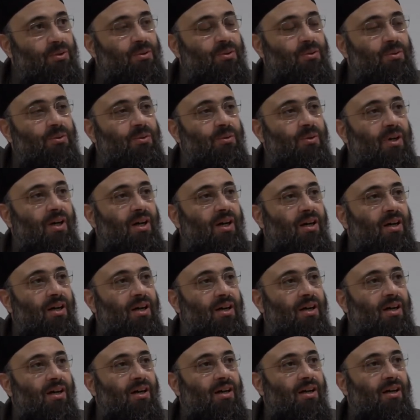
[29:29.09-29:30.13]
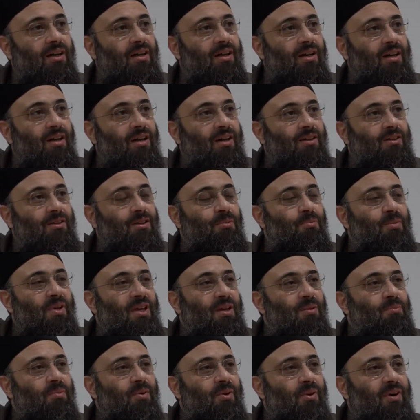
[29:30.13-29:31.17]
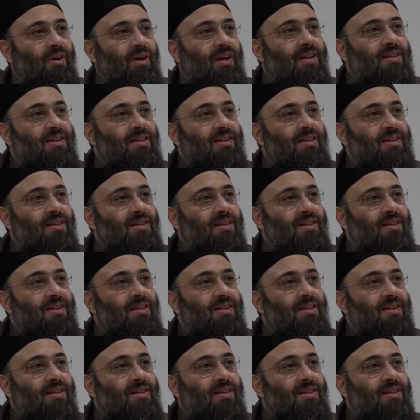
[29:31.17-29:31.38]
to be more